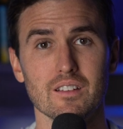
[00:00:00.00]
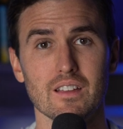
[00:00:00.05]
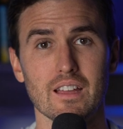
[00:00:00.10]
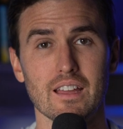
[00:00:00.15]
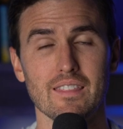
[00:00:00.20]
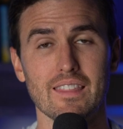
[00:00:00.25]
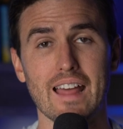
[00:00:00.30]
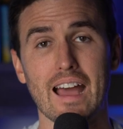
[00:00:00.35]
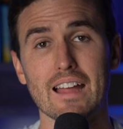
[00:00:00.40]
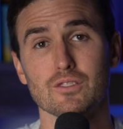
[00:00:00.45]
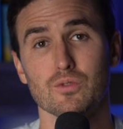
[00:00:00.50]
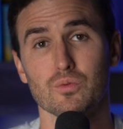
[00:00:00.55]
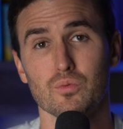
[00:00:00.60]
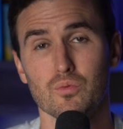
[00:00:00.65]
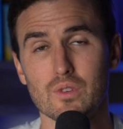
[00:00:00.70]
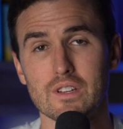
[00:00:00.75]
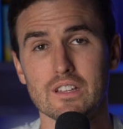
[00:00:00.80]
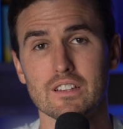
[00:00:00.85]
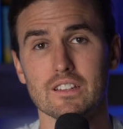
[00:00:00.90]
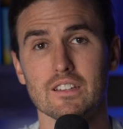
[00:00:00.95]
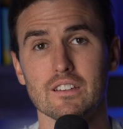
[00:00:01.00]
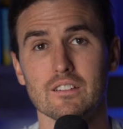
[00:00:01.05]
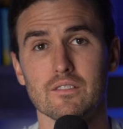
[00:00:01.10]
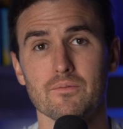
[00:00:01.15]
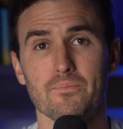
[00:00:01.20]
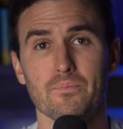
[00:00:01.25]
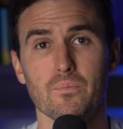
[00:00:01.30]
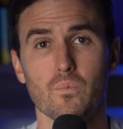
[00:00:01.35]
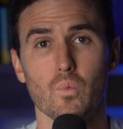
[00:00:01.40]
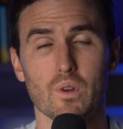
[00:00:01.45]
And that's really
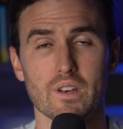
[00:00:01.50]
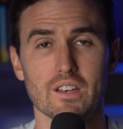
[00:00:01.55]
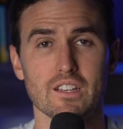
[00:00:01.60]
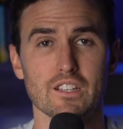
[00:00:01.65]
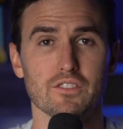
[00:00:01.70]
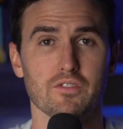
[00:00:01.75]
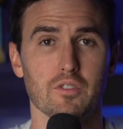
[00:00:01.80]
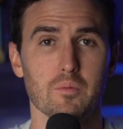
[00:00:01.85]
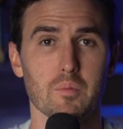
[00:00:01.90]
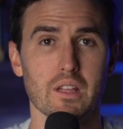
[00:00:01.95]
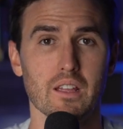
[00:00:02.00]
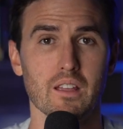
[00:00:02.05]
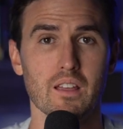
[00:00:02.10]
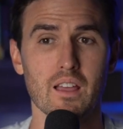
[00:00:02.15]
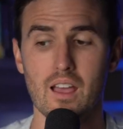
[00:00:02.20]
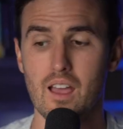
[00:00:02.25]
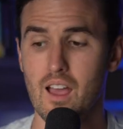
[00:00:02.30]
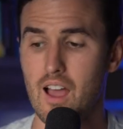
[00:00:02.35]
what it is for me.